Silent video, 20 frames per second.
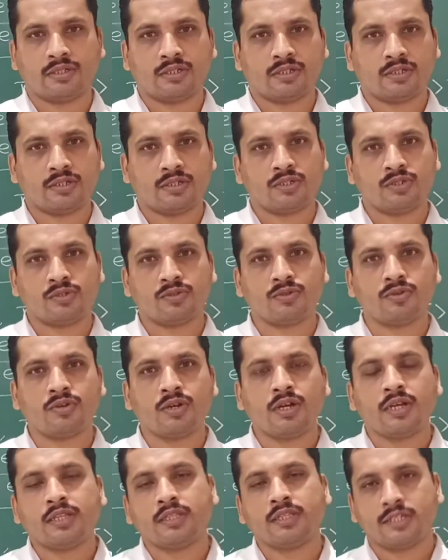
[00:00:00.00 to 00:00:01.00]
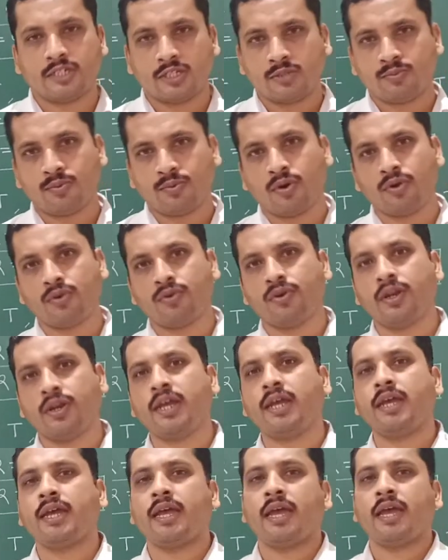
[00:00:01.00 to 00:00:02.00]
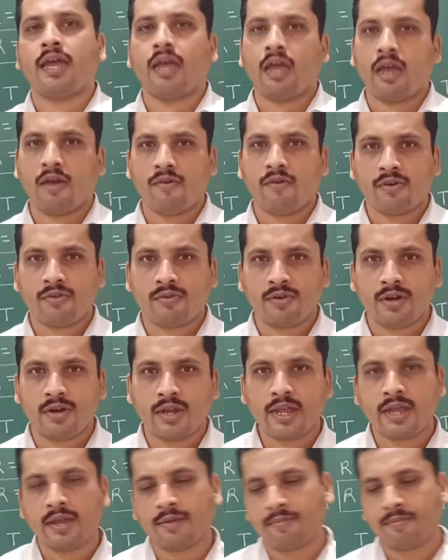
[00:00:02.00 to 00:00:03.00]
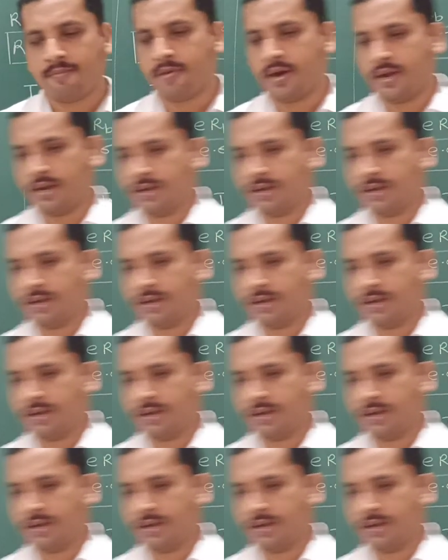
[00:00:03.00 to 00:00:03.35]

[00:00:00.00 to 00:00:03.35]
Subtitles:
So this is for today. Have a good day. Bye.